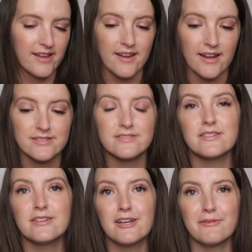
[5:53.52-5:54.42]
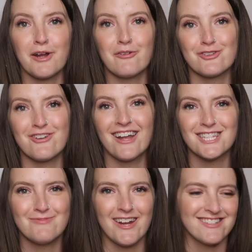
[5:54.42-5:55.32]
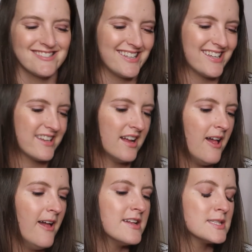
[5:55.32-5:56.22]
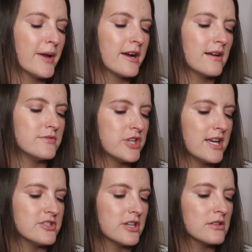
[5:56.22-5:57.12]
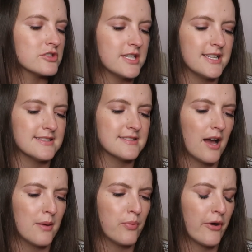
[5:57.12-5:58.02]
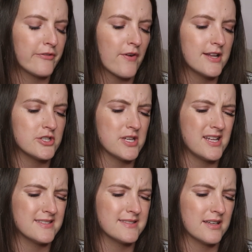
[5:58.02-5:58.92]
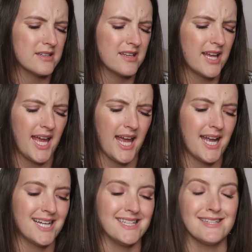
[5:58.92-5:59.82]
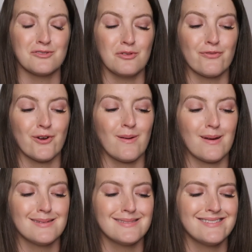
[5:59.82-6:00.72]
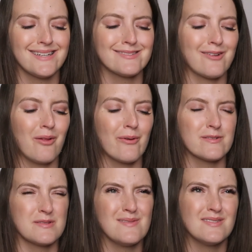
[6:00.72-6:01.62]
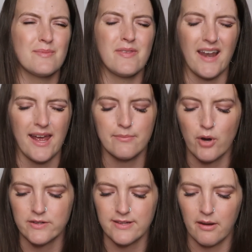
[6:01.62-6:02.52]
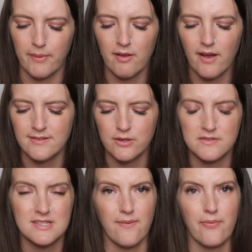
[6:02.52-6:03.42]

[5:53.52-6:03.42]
Next, here we go with transparency again. It's a pair of J. Jill jeans, boyfriend jeans, and they sold for $6. So this is something that I had marked down in my closet. You'll see